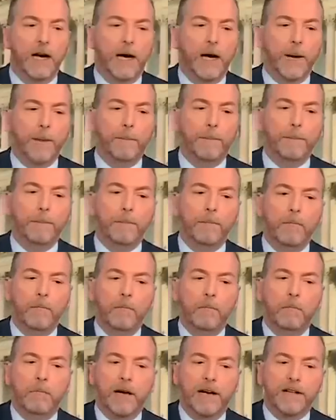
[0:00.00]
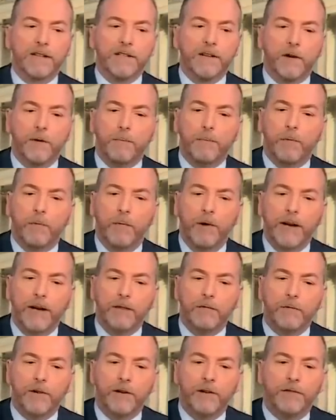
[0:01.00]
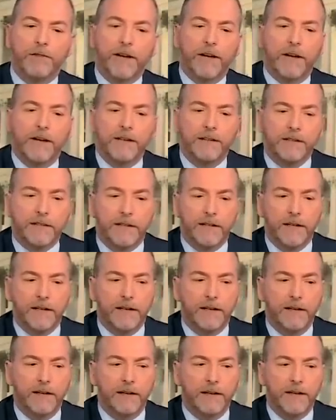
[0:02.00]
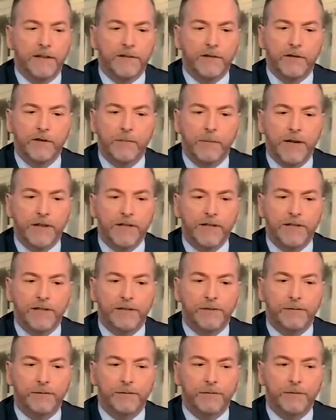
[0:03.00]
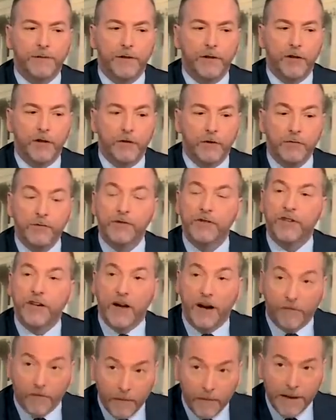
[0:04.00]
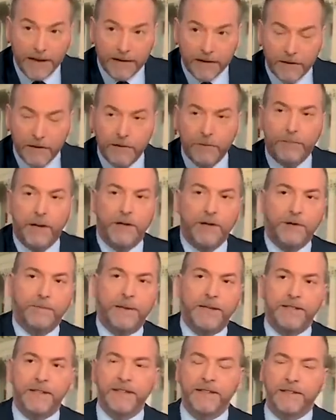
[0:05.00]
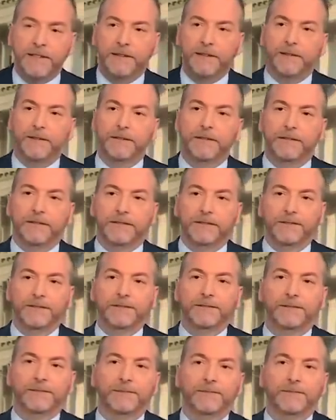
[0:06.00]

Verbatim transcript: Um, but is there a point where you think it uh, is too much to use government to punish business? Here's where